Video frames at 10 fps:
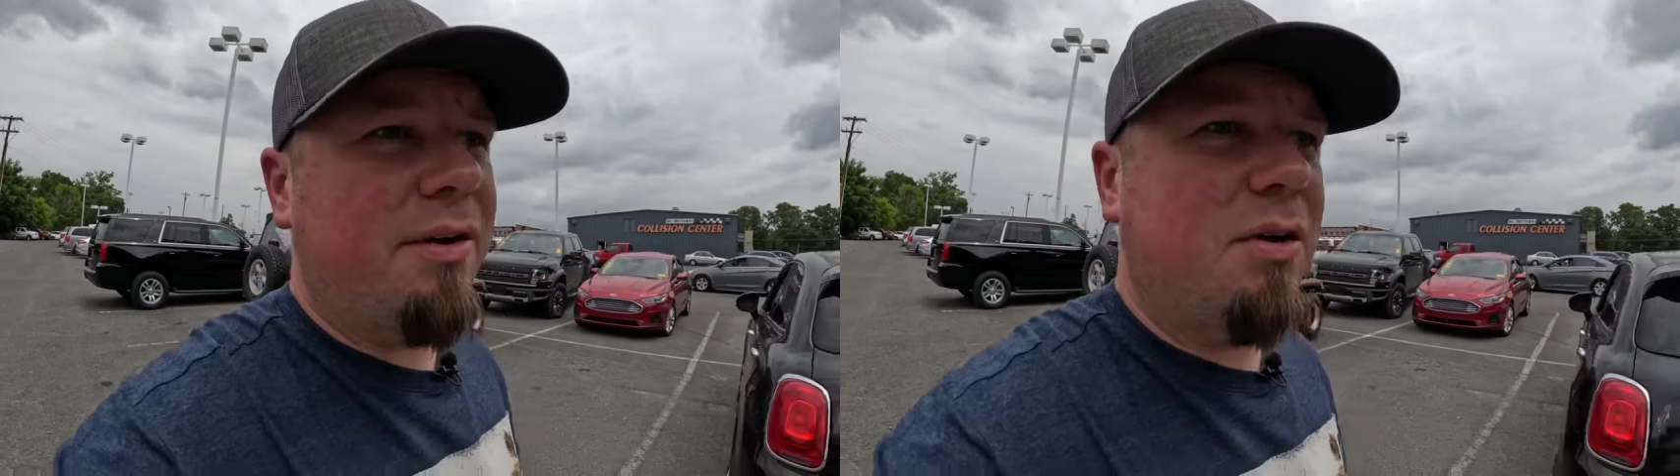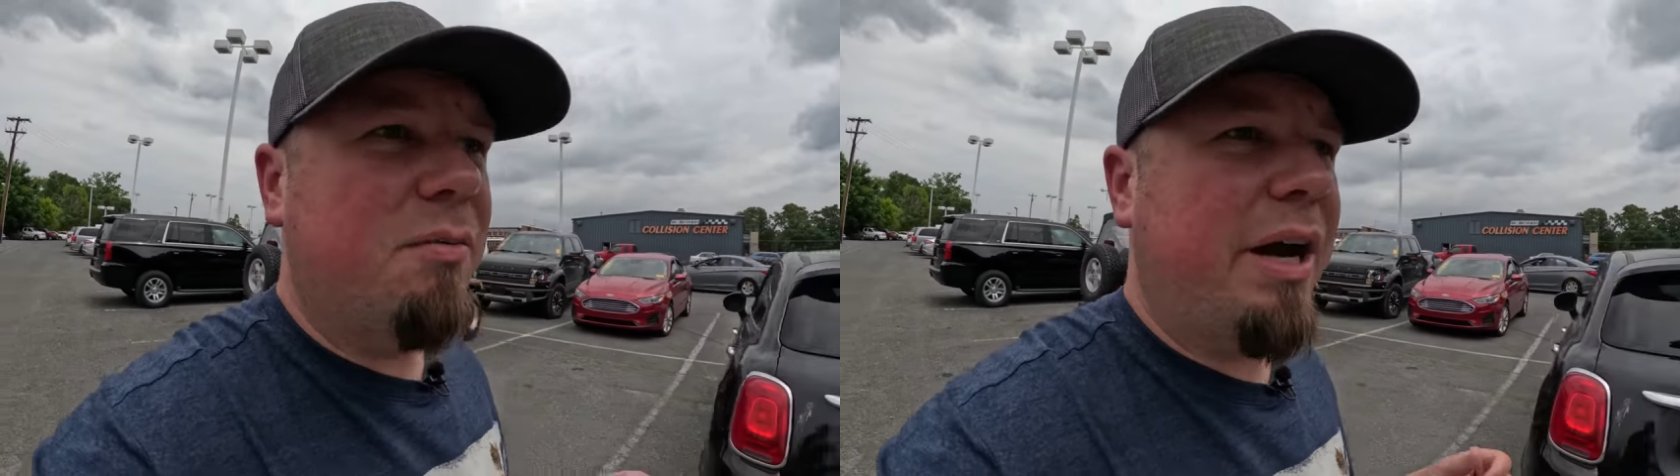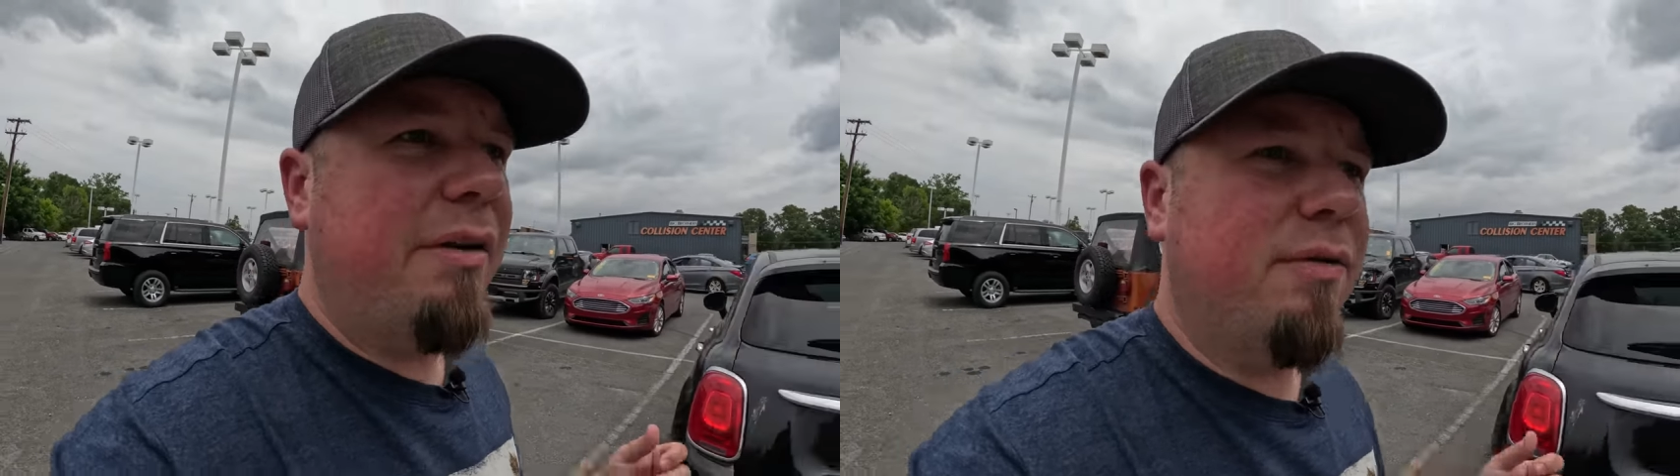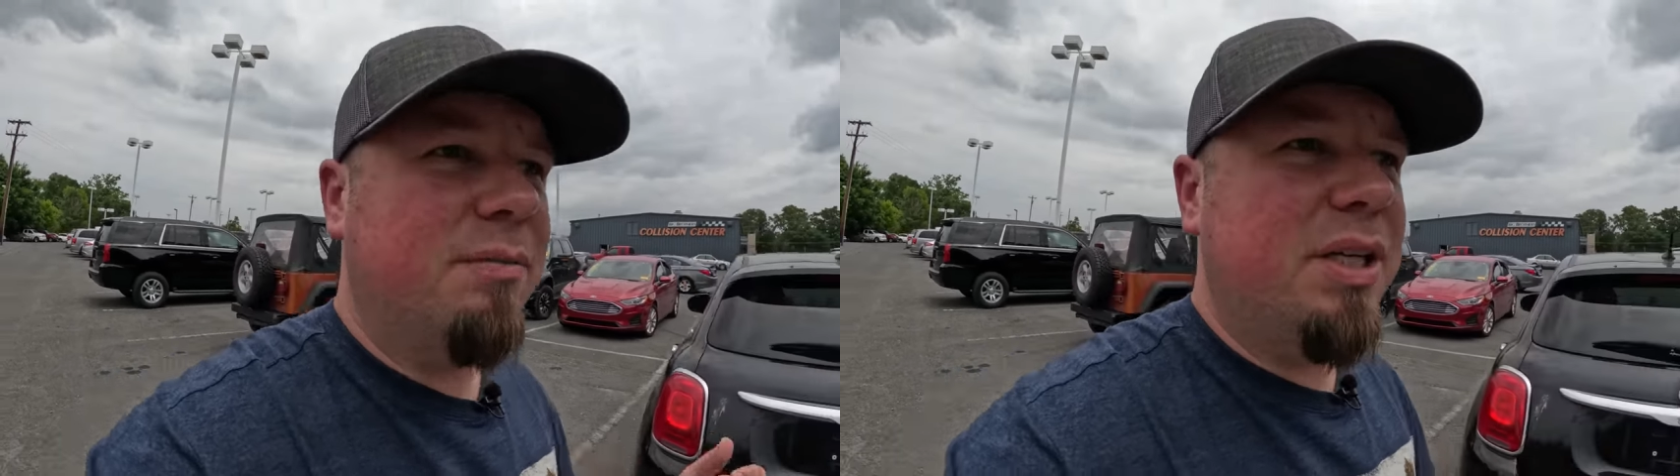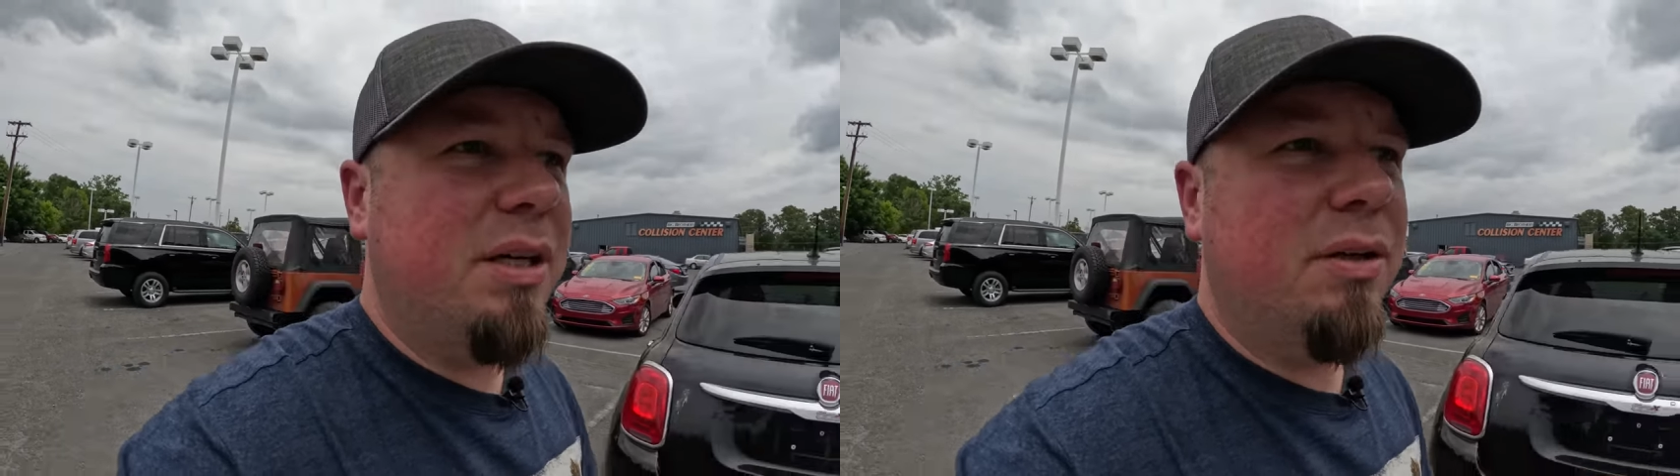Don't buy
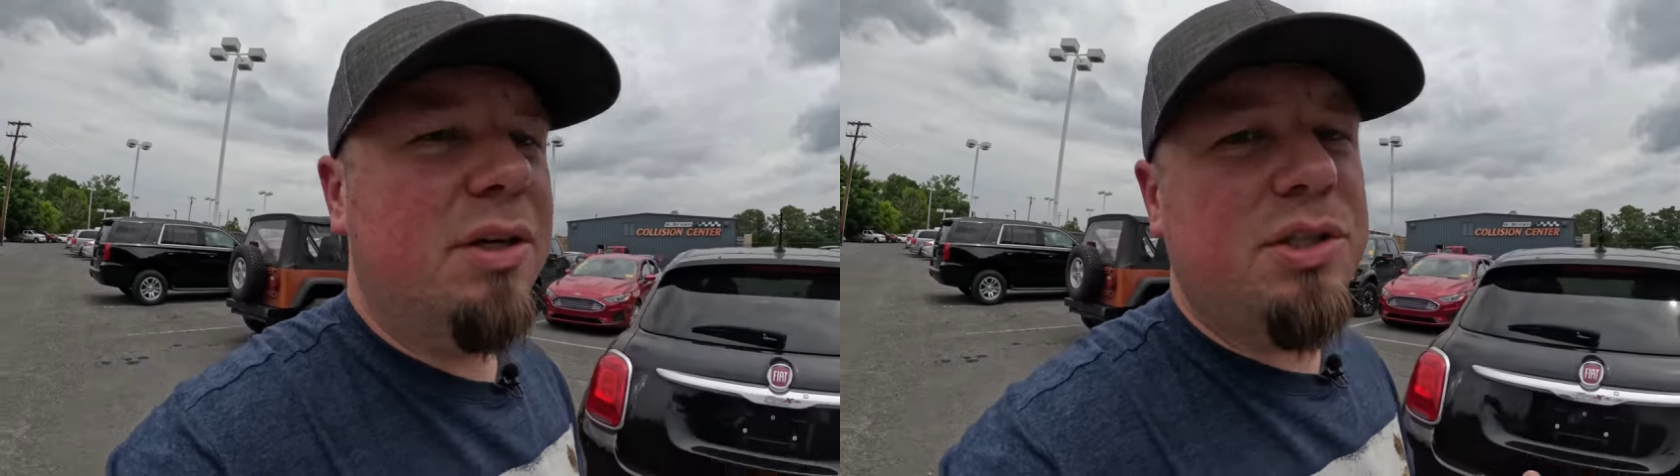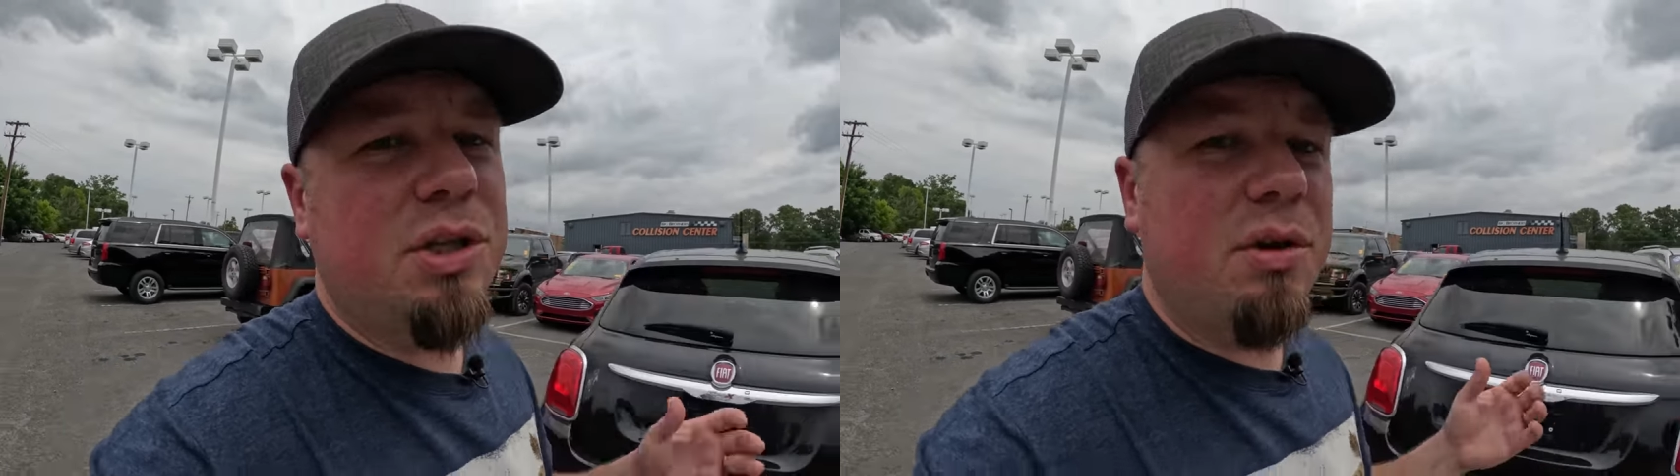from dealers.